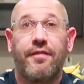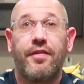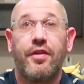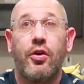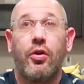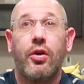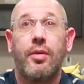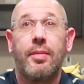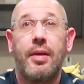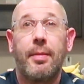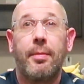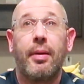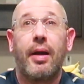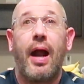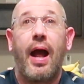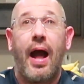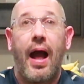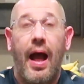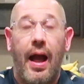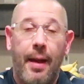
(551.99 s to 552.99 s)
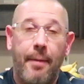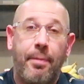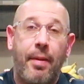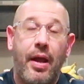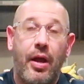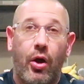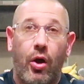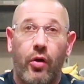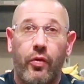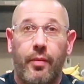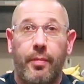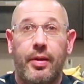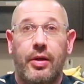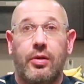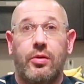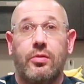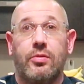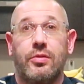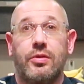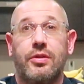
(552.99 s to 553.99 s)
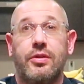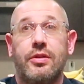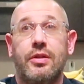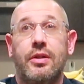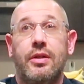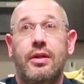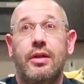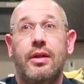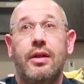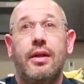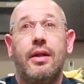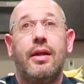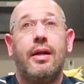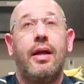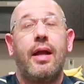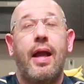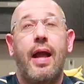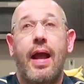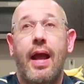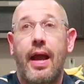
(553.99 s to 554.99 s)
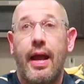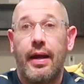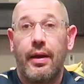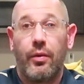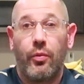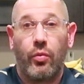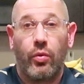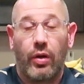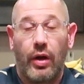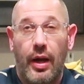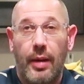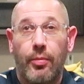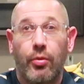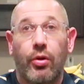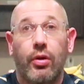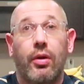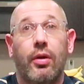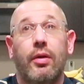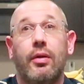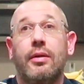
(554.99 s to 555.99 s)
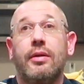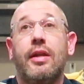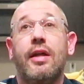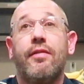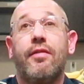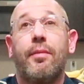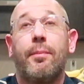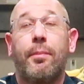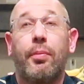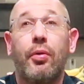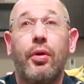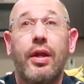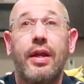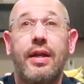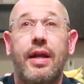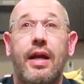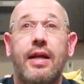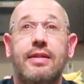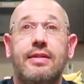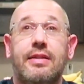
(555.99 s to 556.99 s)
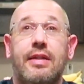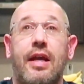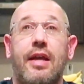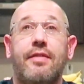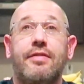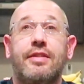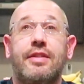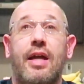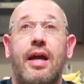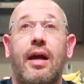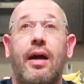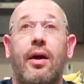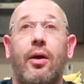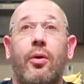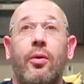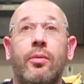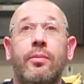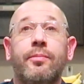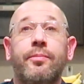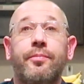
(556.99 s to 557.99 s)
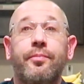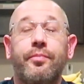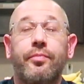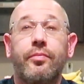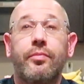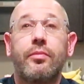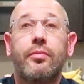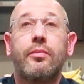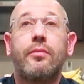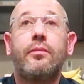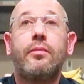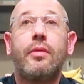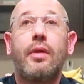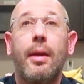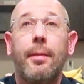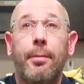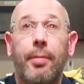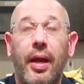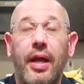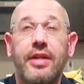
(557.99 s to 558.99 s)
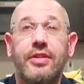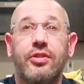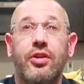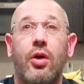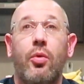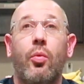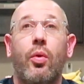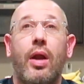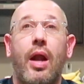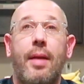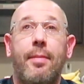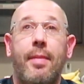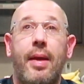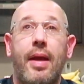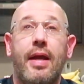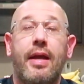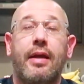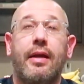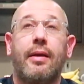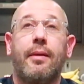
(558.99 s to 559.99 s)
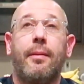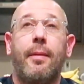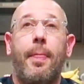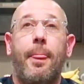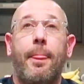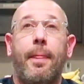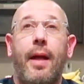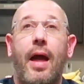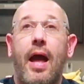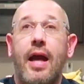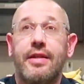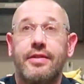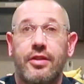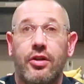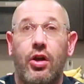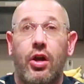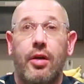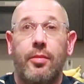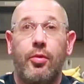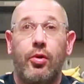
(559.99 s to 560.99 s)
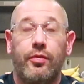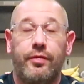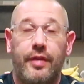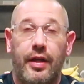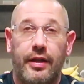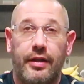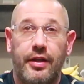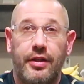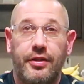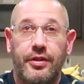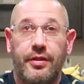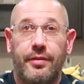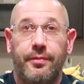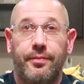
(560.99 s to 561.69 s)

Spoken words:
You know what I mean? But I pay all the bills, and we're able to live a pretty nice lifestyle based on what I make as an automotive technician.